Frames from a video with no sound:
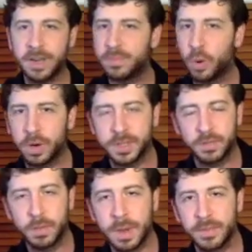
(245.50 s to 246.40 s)
important to
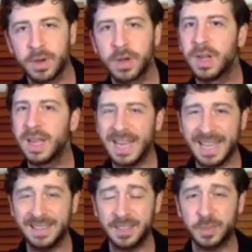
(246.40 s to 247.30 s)
remember
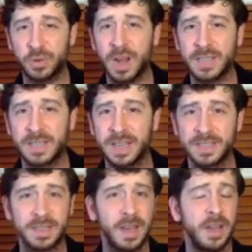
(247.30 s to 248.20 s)
in this
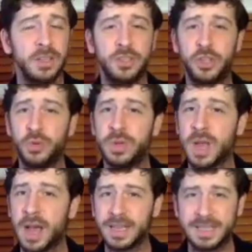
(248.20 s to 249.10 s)
process to
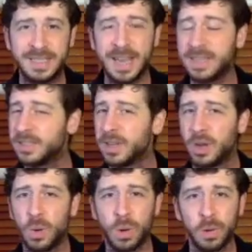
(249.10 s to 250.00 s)
not dent
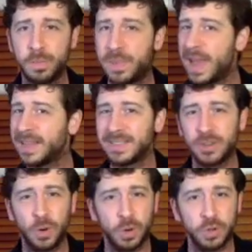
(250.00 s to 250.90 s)
or bend
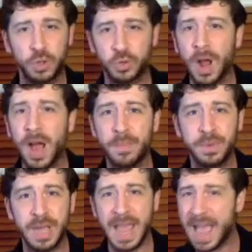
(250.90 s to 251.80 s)
or drop
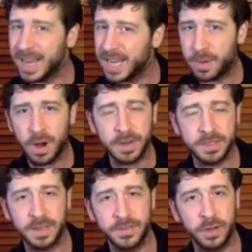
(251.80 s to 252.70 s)
any parts
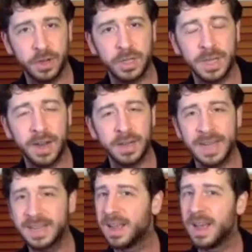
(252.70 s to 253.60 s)
of your
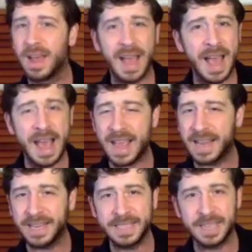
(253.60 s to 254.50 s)
clarinet at
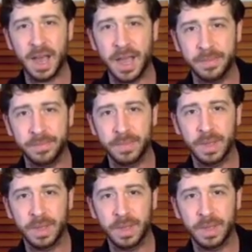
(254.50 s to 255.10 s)
any time.